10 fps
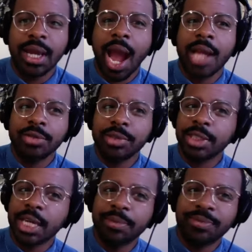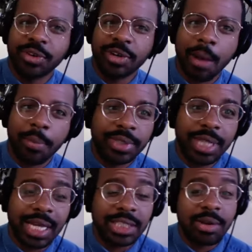I usually keep them for a couple
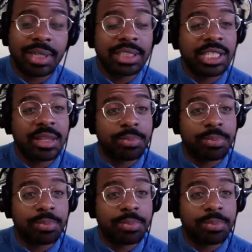days so I can see the